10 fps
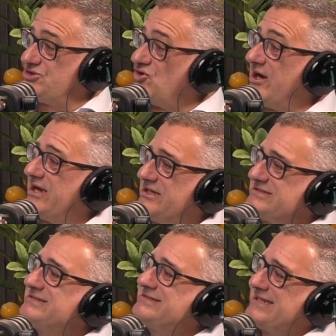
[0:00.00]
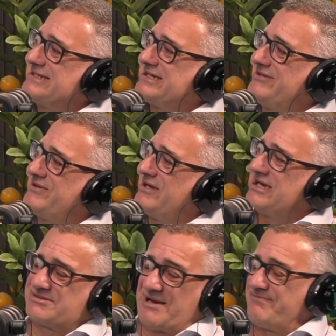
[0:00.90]
try and get that season.
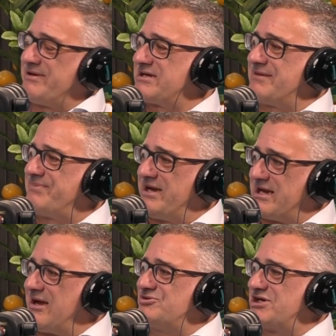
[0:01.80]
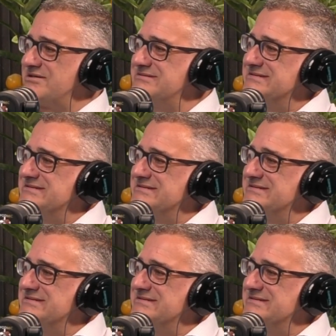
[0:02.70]
That's a big enclosure.